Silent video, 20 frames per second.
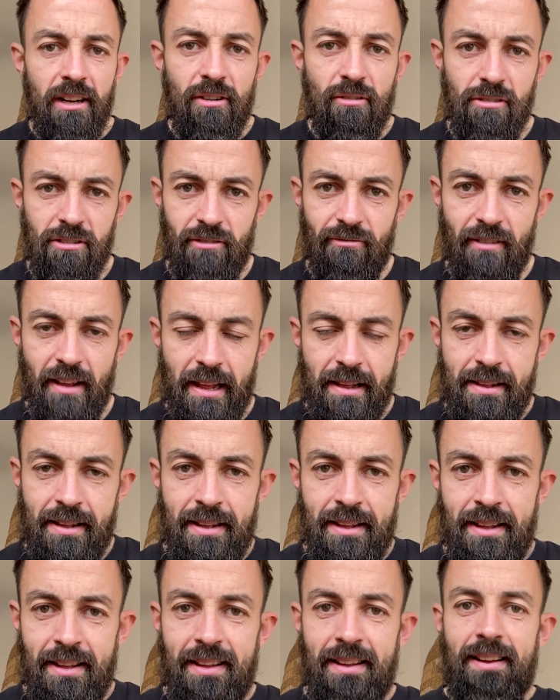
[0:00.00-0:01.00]
CrossFit,
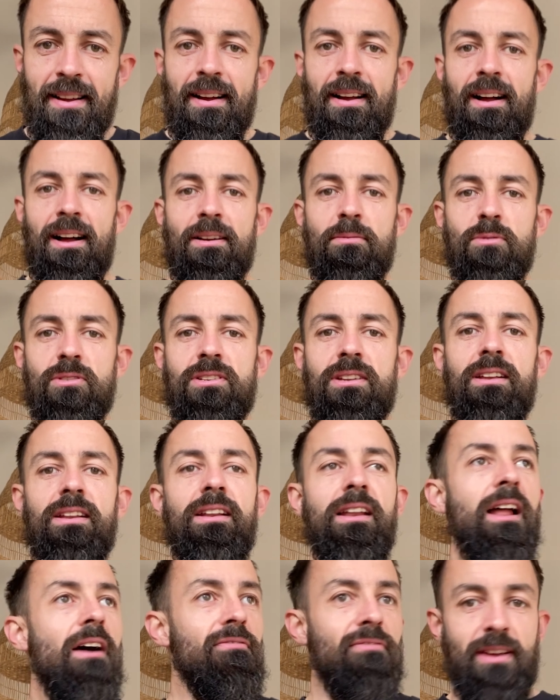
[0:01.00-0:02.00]
I was
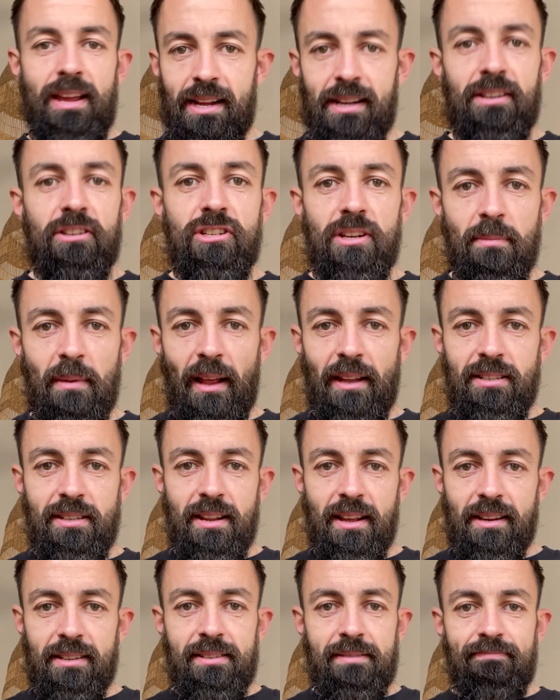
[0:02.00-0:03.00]
loving
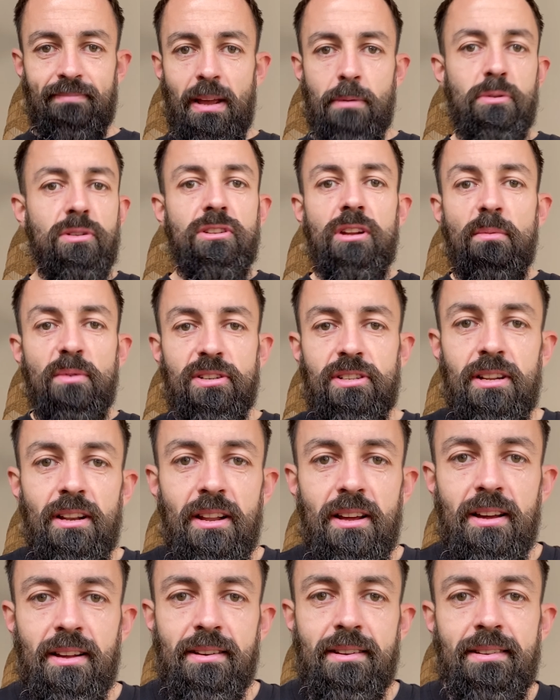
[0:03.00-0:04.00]
gymnastics. There was so much to
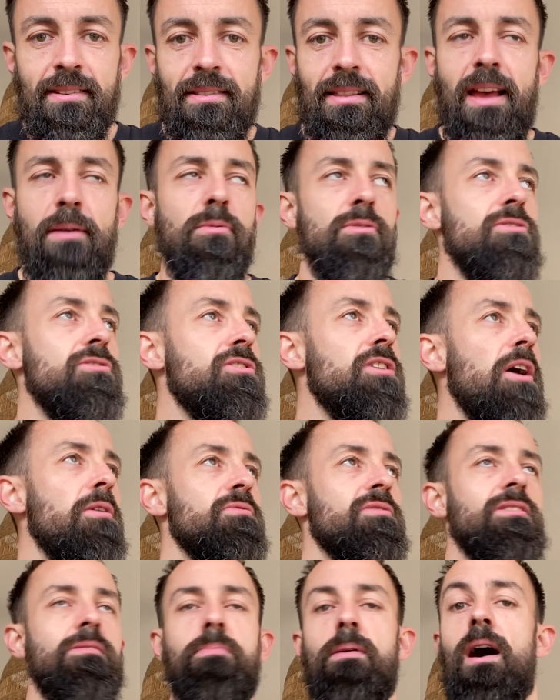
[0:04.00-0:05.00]
learn. There was toes
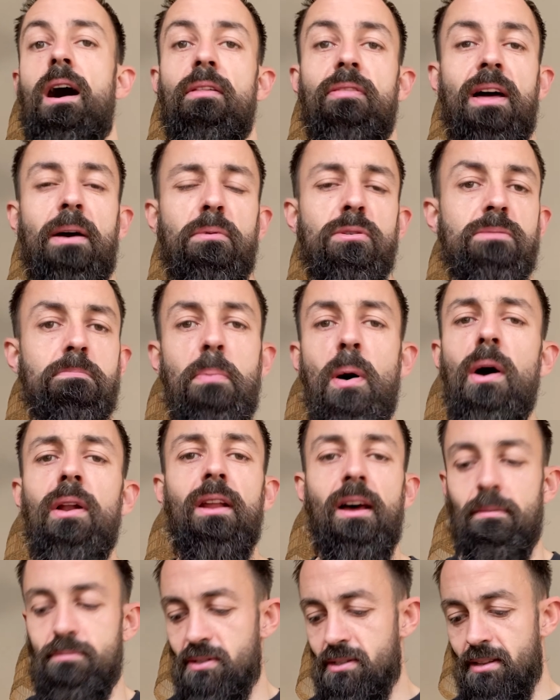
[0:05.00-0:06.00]
to bar, there was
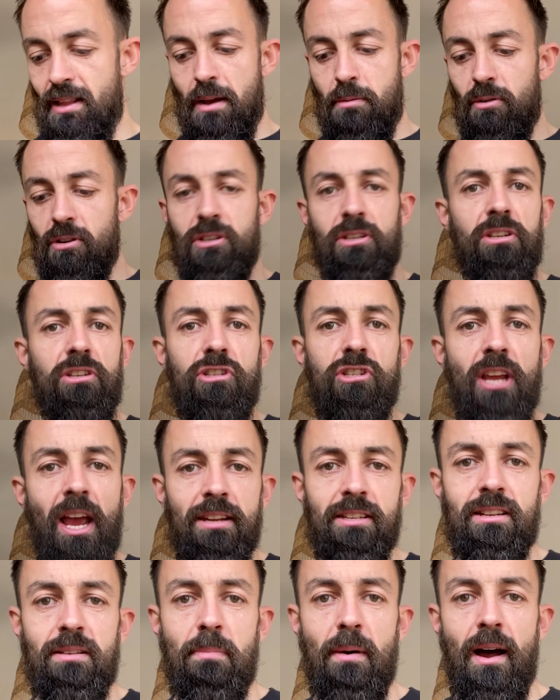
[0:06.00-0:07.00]
pull-ups, there was
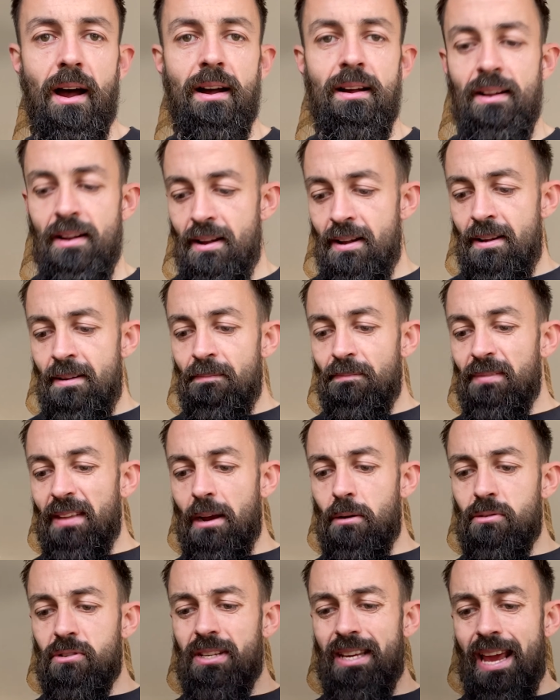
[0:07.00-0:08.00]
chest to bar, there
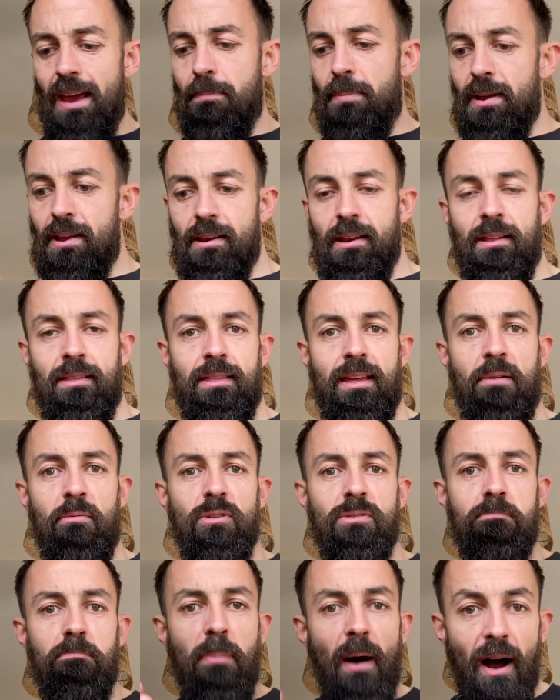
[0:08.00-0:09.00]
was kipping, there was
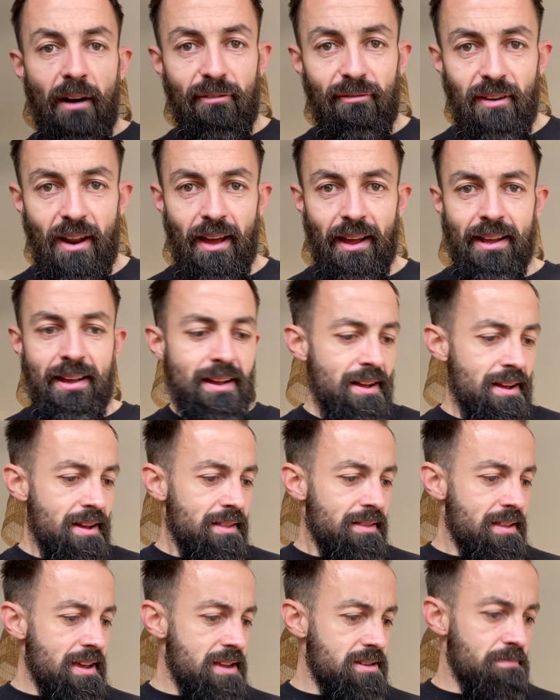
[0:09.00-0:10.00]
butterfly,
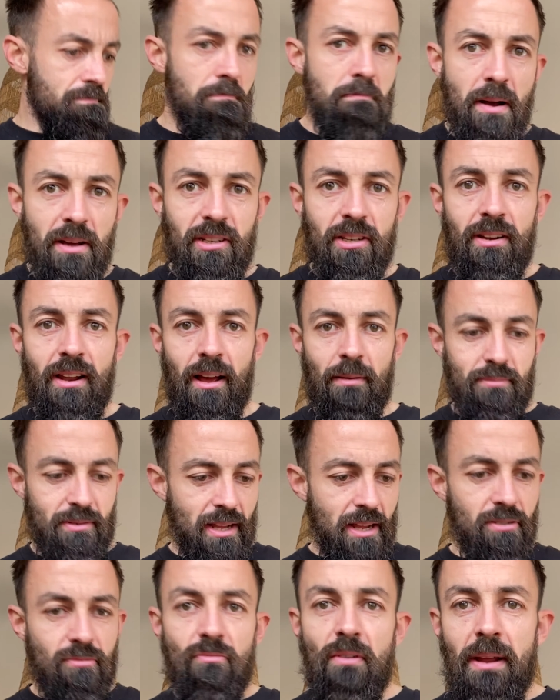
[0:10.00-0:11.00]
there's muscle ups,
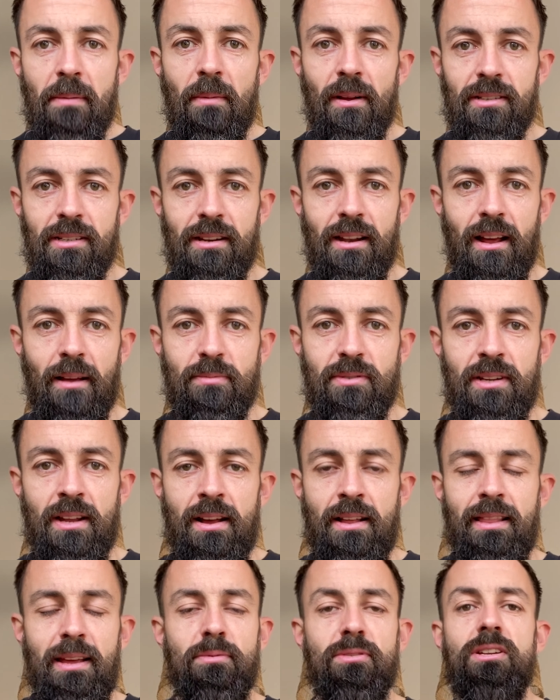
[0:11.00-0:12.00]
there's ring muscle ups.
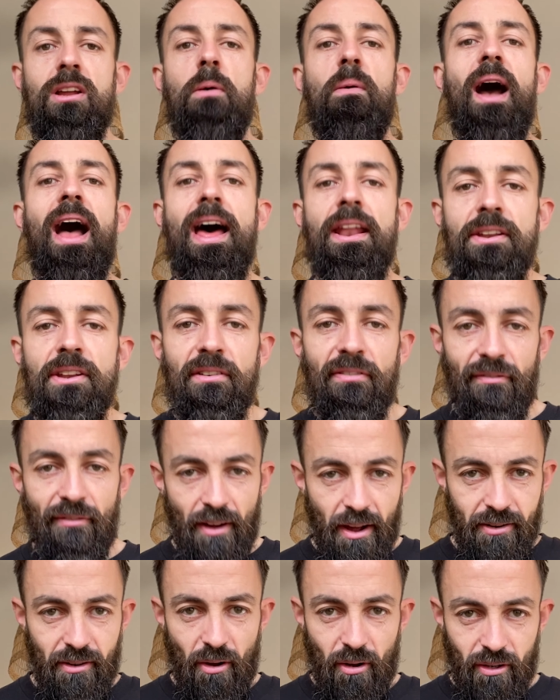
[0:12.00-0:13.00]
There was no end of
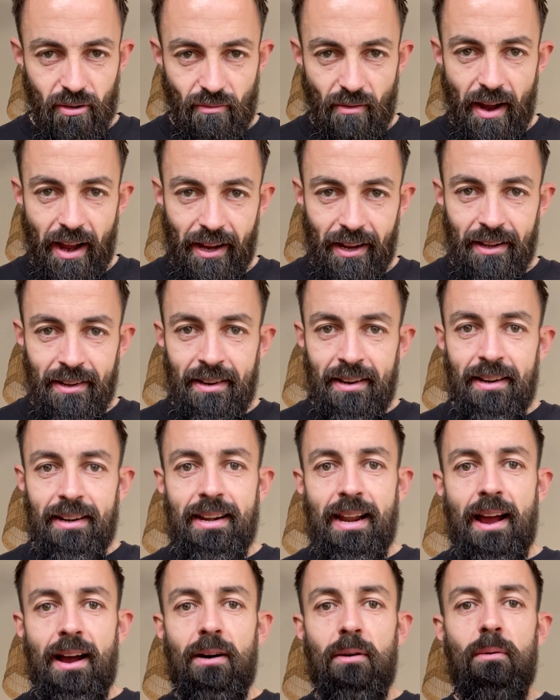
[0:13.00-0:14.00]
fun on a rig.
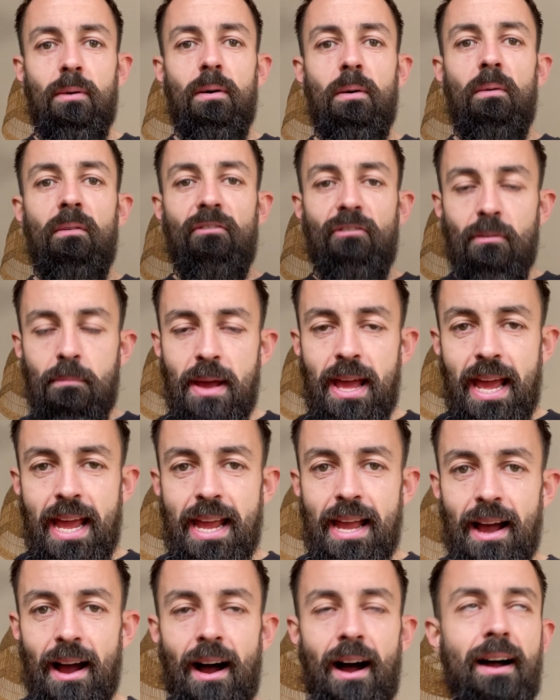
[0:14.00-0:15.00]
Now, for
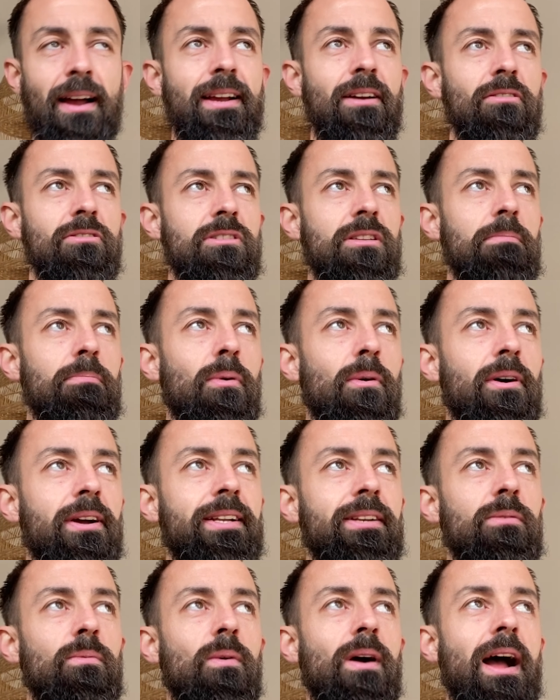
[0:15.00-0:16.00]
me, I got to the
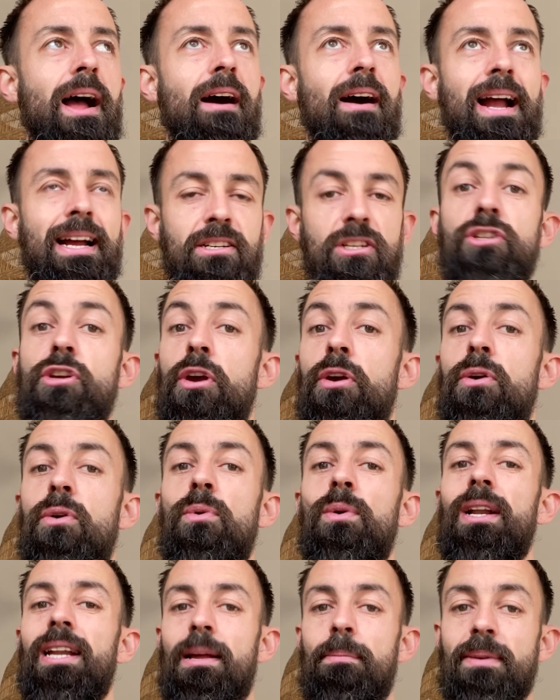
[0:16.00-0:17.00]
point where I had two
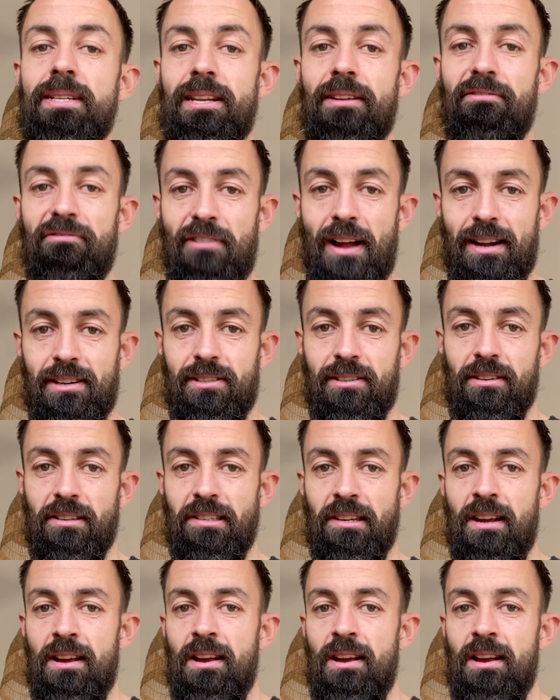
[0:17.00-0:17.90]
limiting factors.